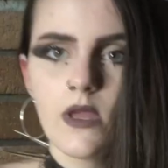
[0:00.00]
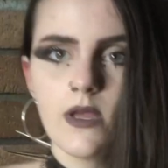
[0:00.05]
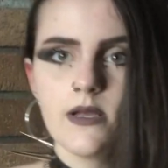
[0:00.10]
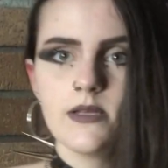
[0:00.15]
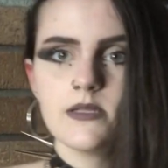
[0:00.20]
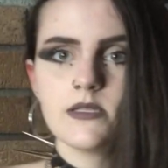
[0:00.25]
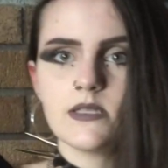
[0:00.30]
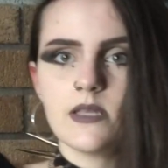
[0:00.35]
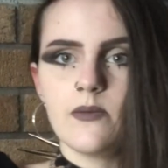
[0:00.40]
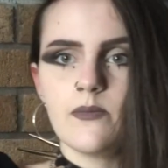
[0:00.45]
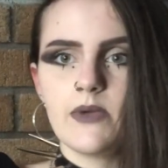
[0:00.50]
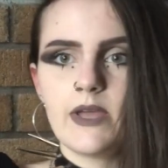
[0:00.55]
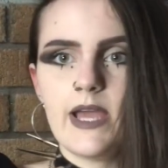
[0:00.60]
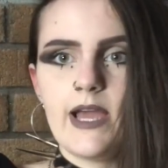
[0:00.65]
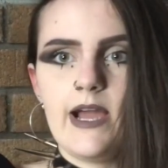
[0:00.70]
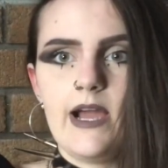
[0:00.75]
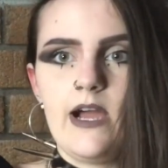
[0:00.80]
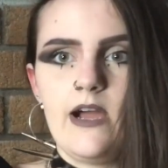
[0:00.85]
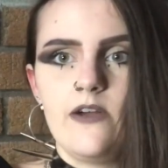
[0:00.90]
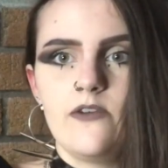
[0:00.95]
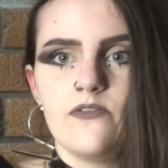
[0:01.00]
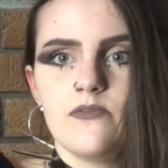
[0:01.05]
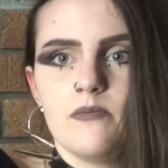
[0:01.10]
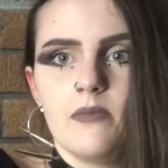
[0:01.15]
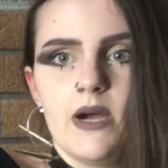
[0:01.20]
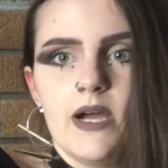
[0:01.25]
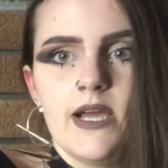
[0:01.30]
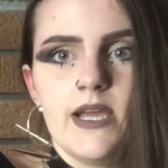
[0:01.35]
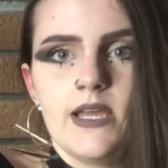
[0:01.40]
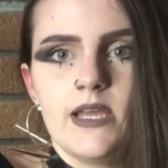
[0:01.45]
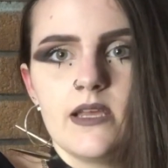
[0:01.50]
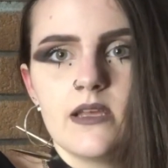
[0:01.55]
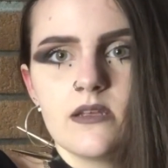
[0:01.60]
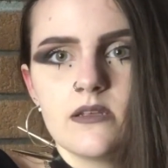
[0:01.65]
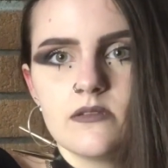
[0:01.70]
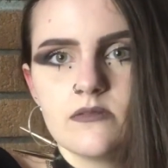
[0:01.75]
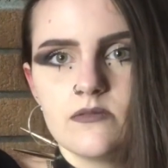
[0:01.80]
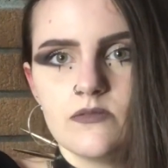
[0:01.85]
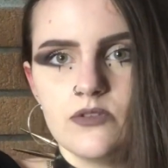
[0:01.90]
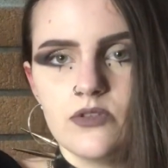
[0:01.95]
So then we have my
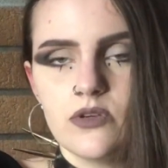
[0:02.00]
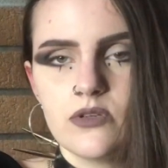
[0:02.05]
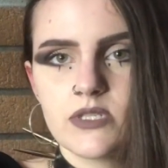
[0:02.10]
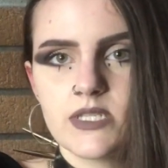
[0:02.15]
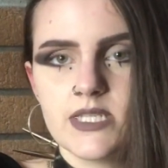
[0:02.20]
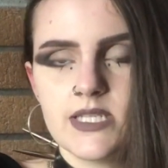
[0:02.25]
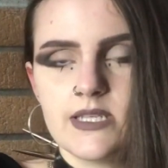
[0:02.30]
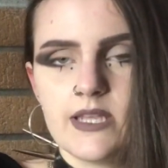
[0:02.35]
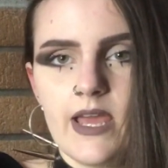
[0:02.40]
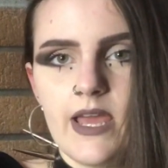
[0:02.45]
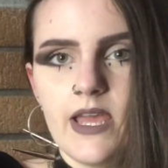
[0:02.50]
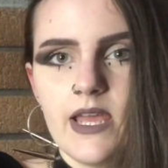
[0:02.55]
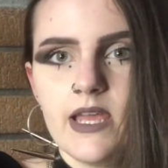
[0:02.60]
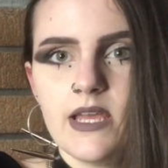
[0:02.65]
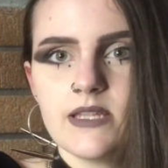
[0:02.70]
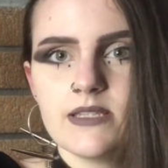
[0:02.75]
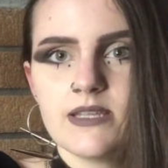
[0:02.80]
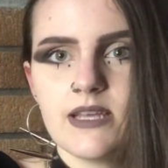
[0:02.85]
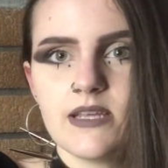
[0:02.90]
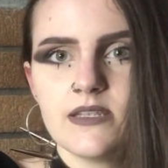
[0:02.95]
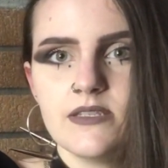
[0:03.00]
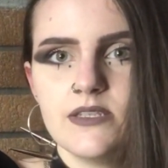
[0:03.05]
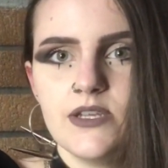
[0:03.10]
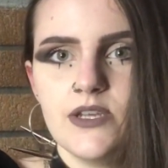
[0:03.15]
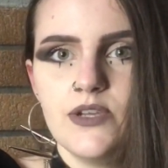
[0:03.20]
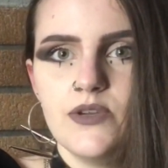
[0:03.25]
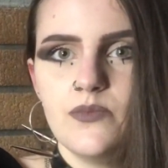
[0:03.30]
Not Today tattoo,